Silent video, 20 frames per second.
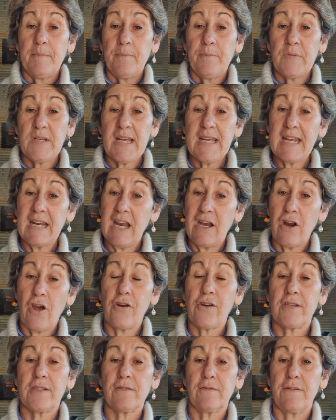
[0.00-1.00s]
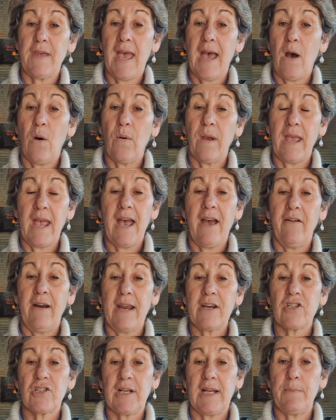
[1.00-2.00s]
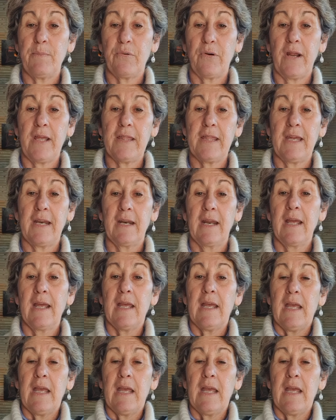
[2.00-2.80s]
take any notice of how we are actually breathing.